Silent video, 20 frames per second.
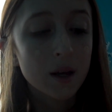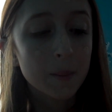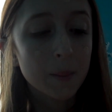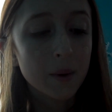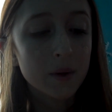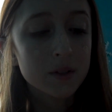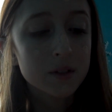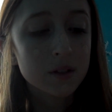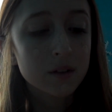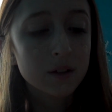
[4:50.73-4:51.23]
I'm
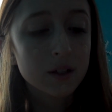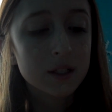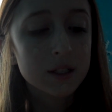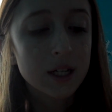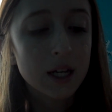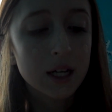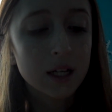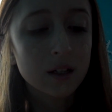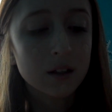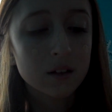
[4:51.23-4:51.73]
also going to
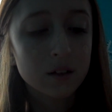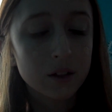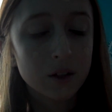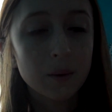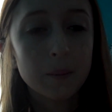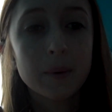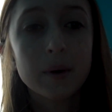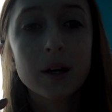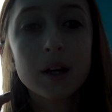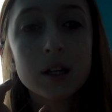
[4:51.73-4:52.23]
take a
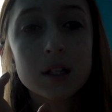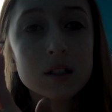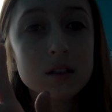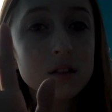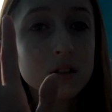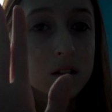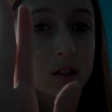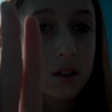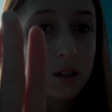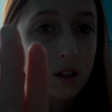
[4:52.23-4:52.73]
little
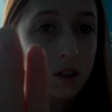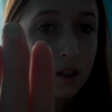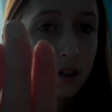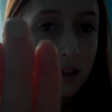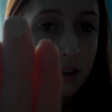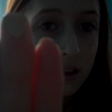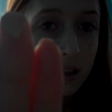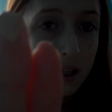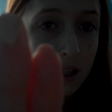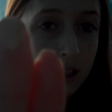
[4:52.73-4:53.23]
bit,
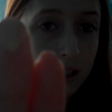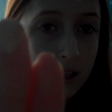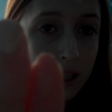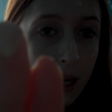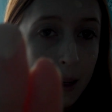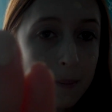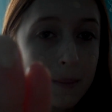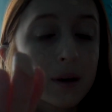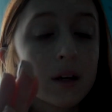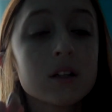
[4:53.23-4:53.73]

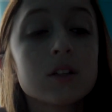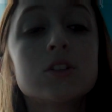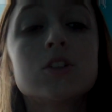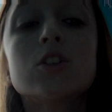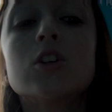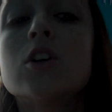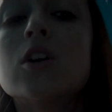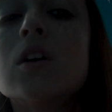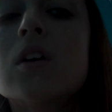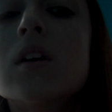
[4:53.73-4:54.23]
that much,
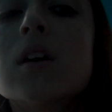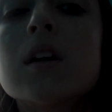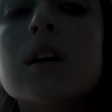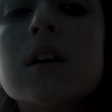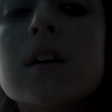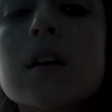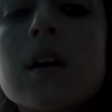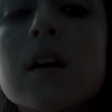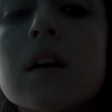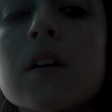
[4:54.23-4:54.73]

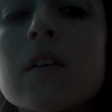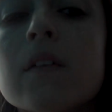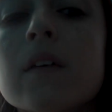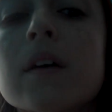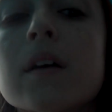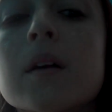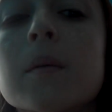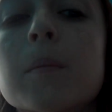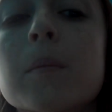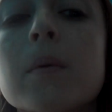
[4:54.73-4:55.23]
and kind
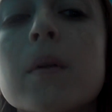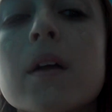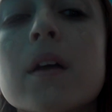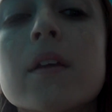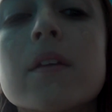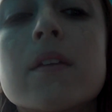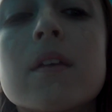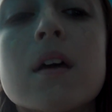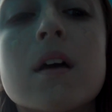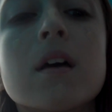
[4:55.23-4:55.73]
of
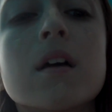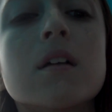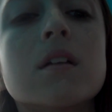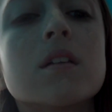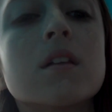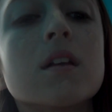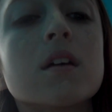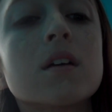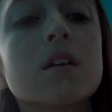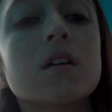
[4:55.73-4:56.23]
place it
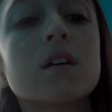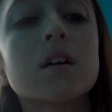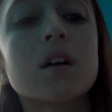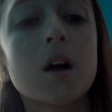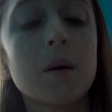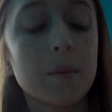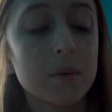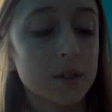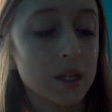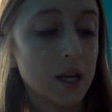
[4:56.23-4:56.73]
a
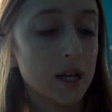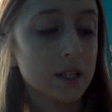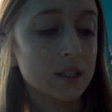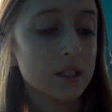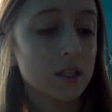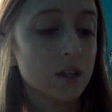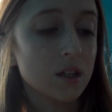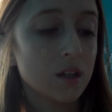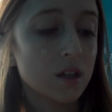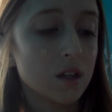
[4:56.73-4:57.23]
couple
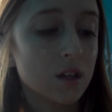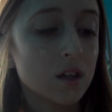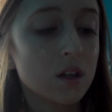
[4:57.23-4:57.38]
dots